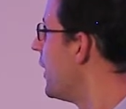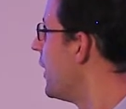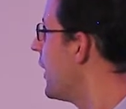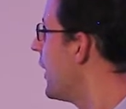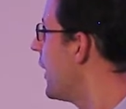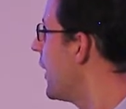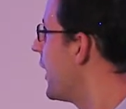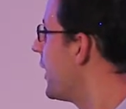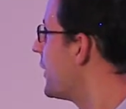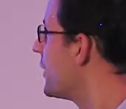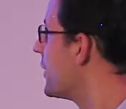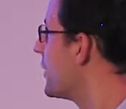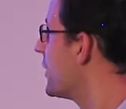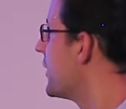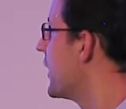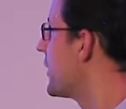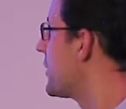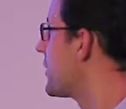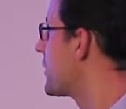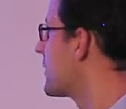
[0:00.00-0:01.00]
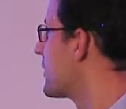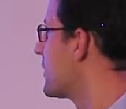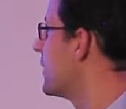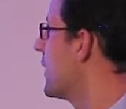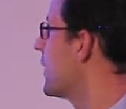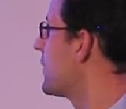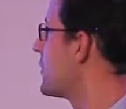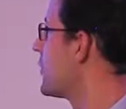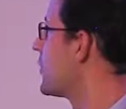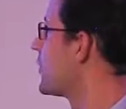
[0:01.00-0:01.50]
And that's
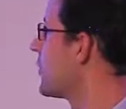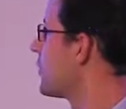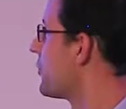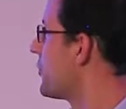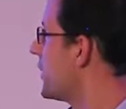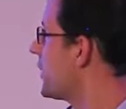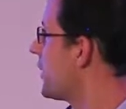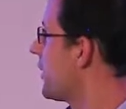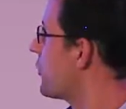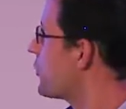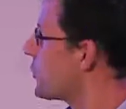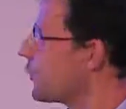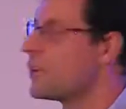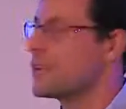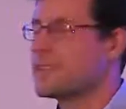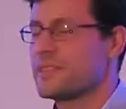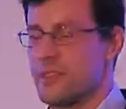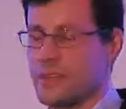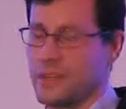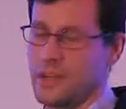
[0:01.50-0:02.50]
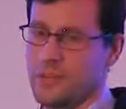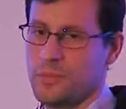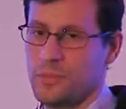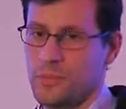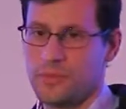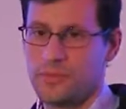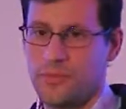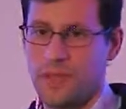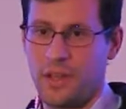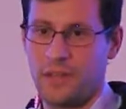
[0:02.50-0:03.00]
sort of it. Of course, there are
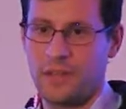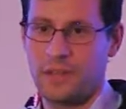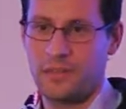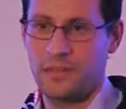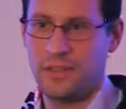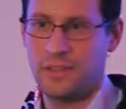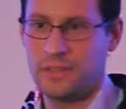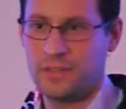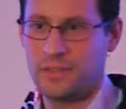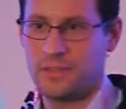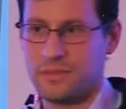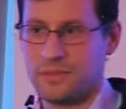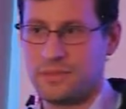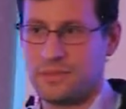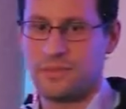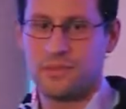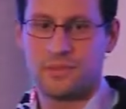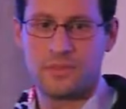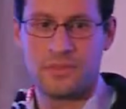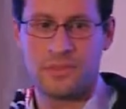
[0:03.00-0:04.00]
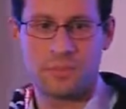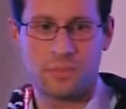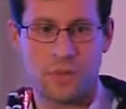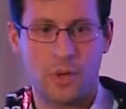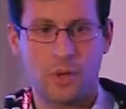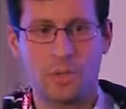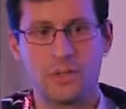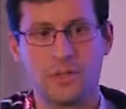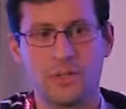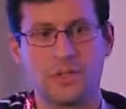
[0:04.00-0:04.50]
more fallacies. There's
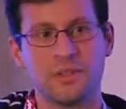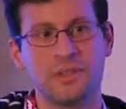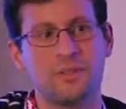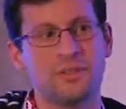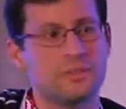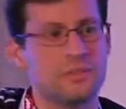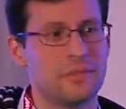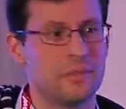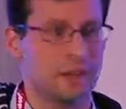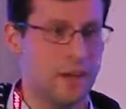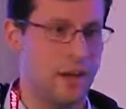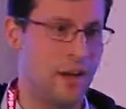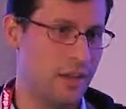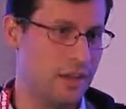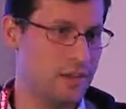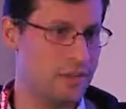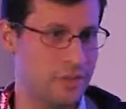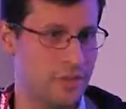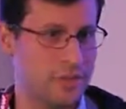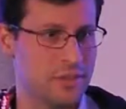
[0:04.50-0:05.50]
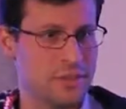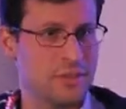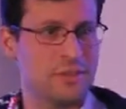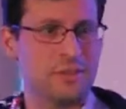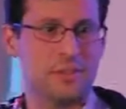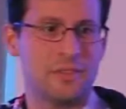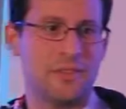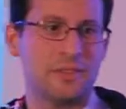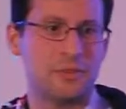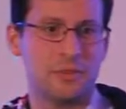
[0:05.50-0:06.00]
probably 100
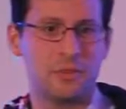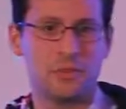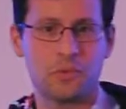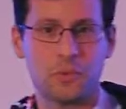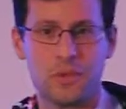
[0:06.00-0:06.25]
if we would